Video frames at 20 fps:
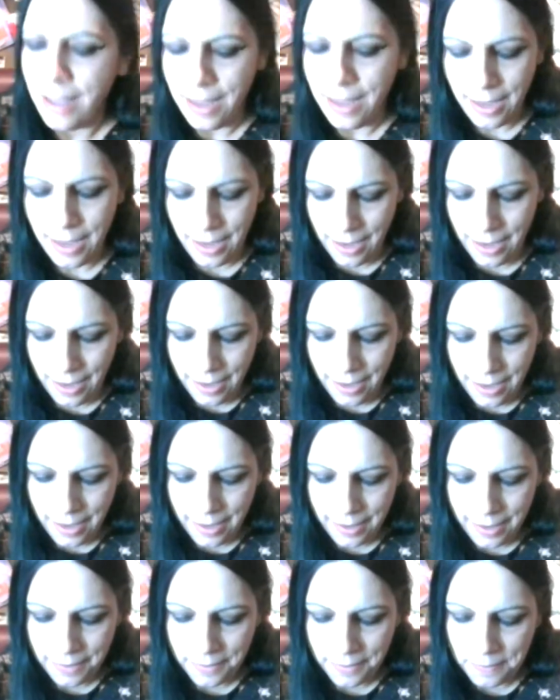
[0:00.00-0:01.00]
But
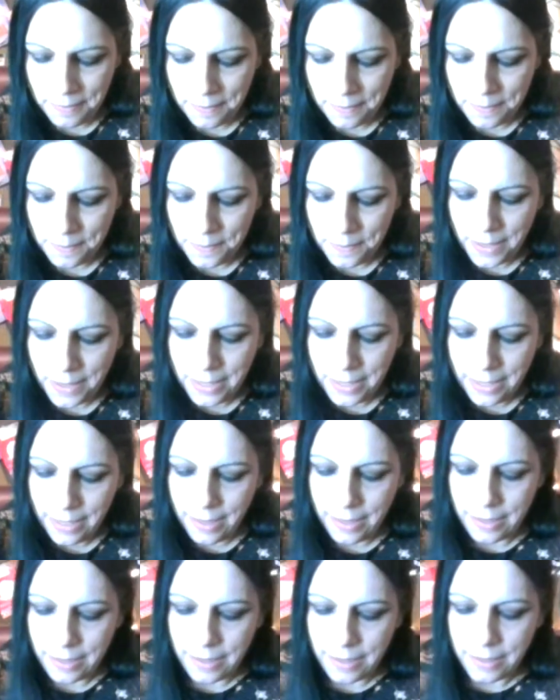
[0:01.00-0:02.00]

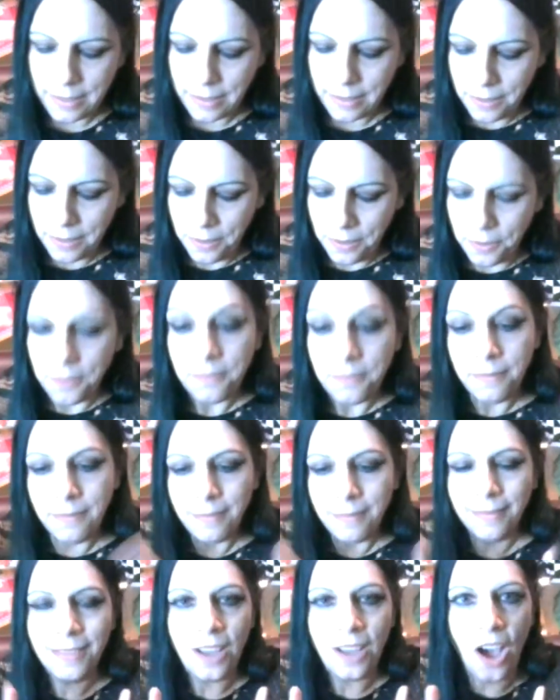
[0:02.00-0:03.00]
yeah, so
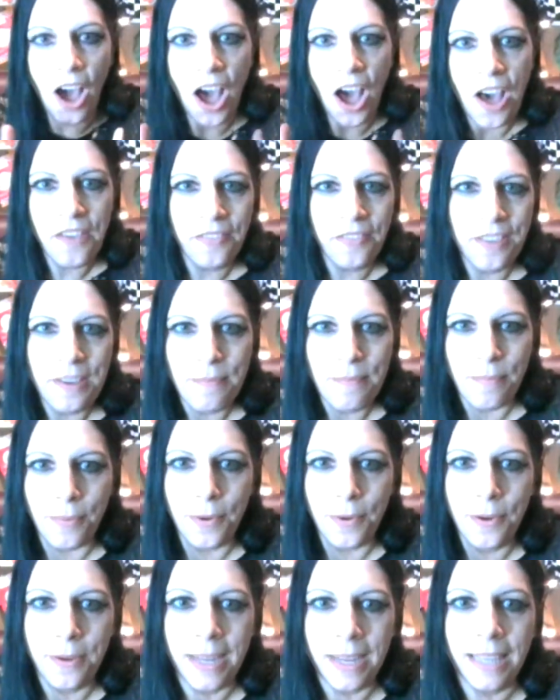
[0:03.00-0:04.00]
coffee
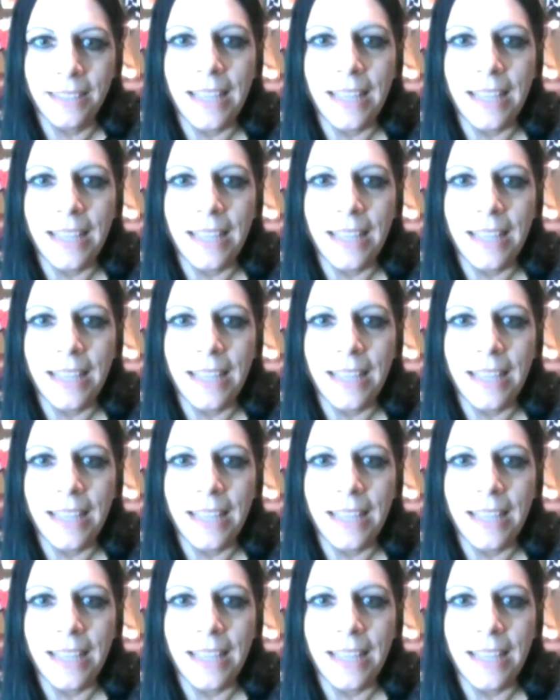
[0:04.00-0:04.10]
brewing.